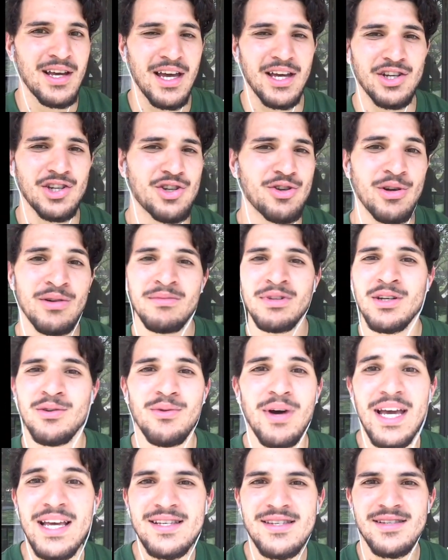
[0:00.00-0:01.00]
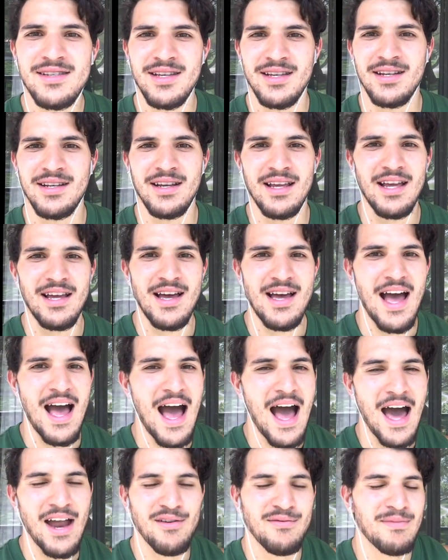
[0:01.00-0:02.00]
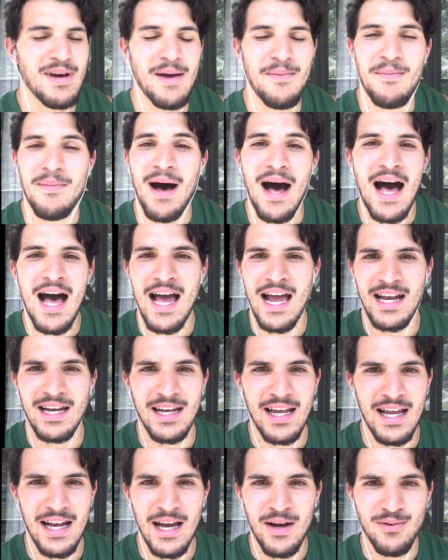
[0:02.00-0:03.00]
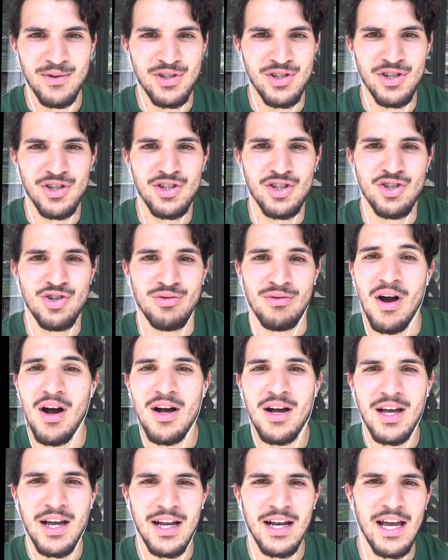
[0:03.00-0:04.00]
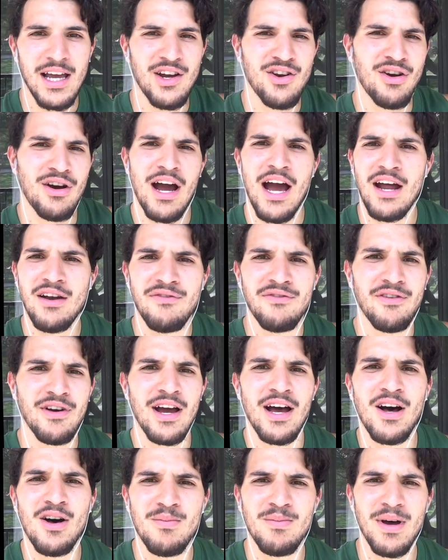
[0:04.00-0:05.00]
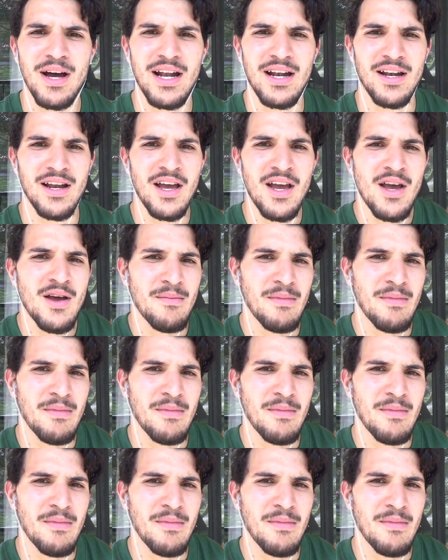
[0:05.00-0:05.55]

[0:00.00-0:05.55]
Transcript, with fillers: extremely wasted out of my mind and I was just drunk and I cried for help and